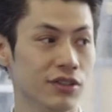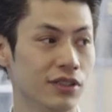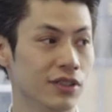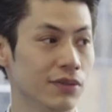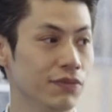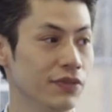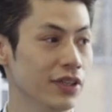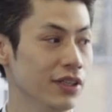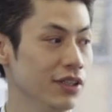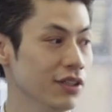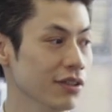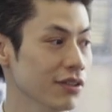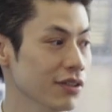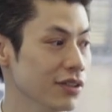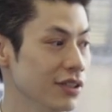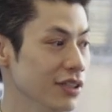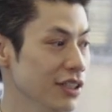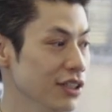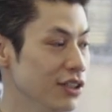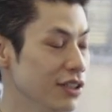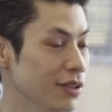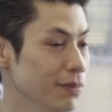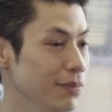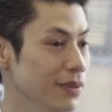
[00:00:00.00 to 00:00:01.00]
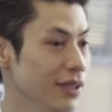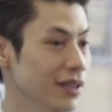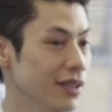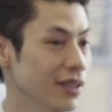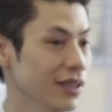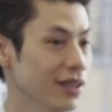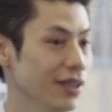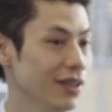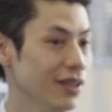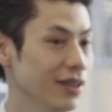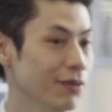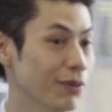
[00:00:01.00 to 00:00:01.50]
YouTube videos need to
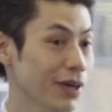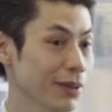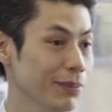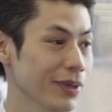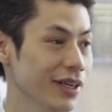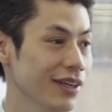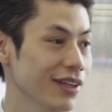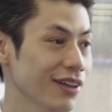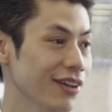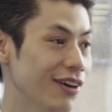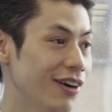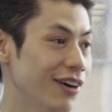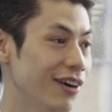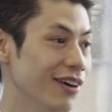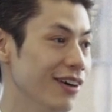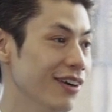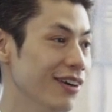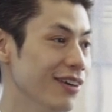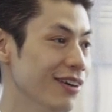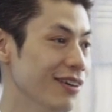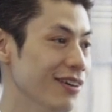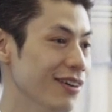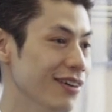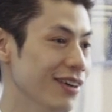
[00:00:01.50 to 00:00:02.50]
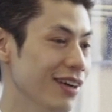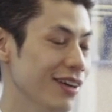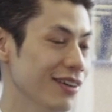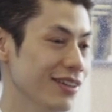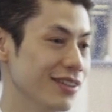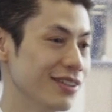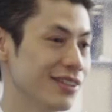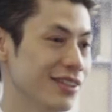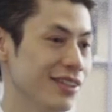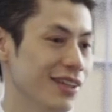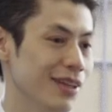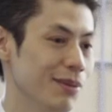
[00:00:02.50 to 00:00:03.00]
be 1 minute long, or
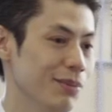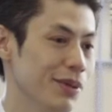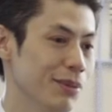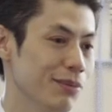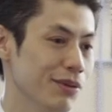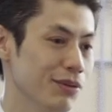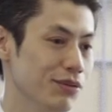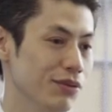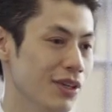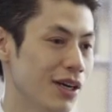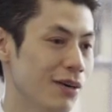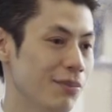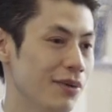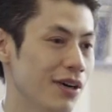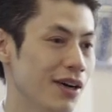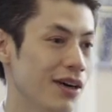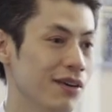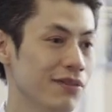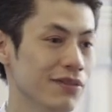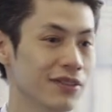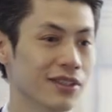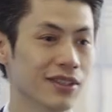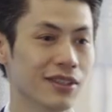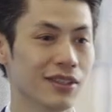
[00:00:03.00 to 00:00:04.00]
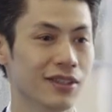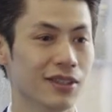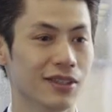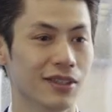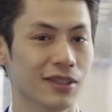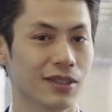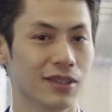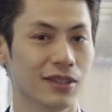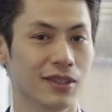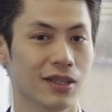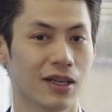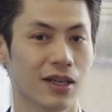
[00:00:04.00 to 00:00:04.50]
else people drop off.
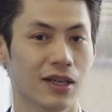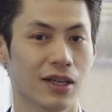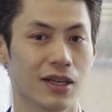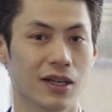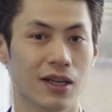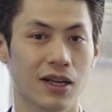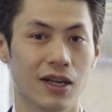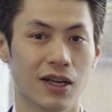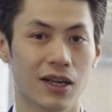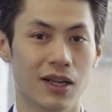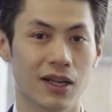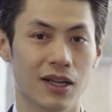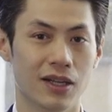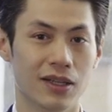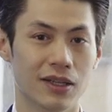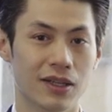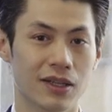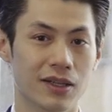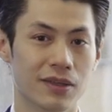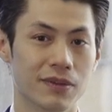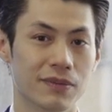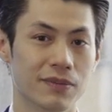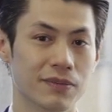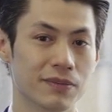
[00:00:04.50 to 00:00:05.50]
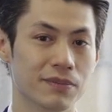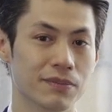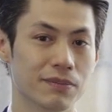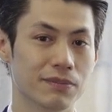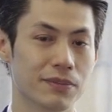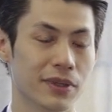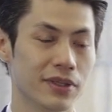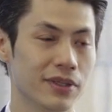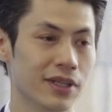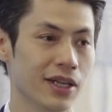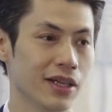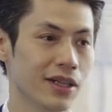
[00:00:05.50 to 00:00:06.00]

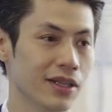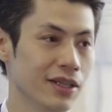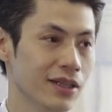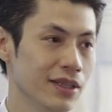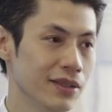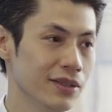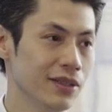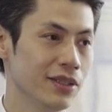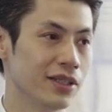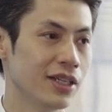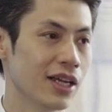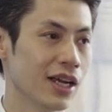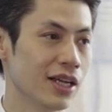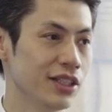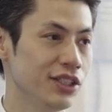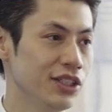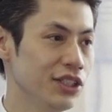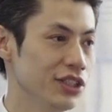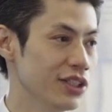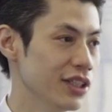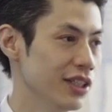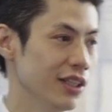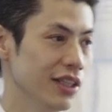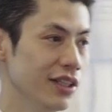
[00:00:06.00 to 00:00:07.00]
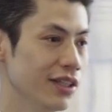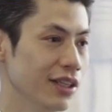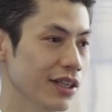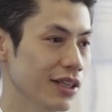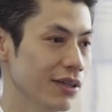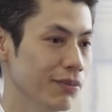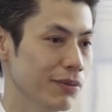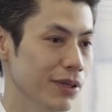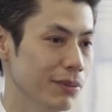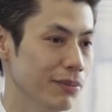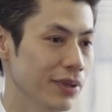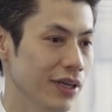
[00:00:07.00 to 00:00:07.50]
But then you can't teach anything
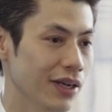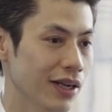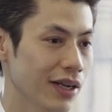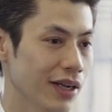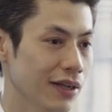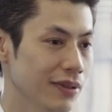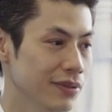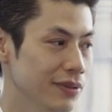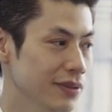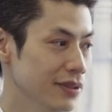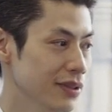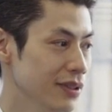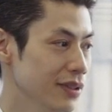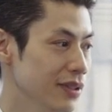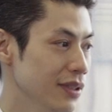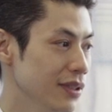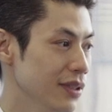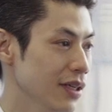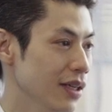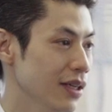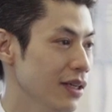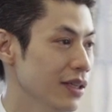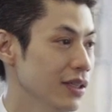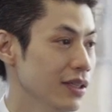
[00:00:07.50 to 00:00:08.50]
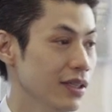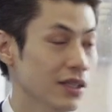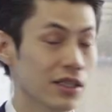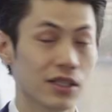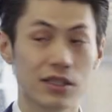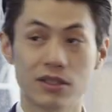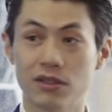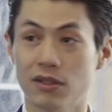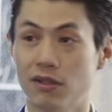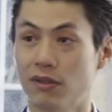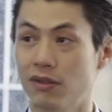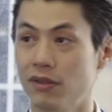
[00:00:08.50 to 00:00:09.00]
in 1 minute. Okay?
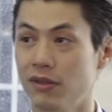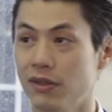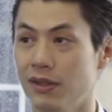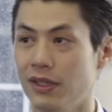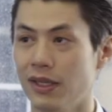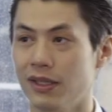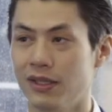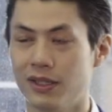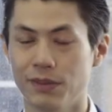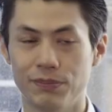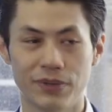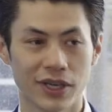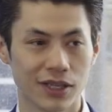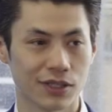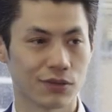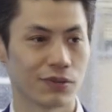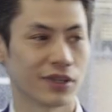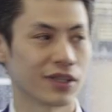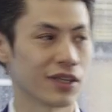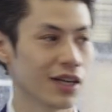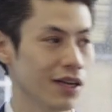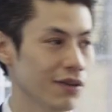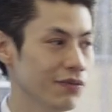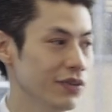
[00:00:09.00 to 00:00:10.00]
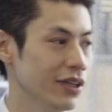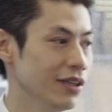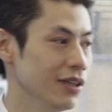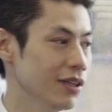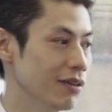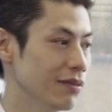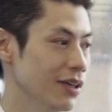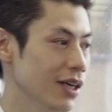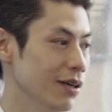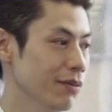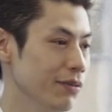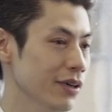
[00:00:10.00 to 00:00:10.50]
So it depends what kind of
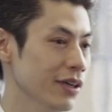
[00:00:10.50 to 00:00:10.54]
video, right?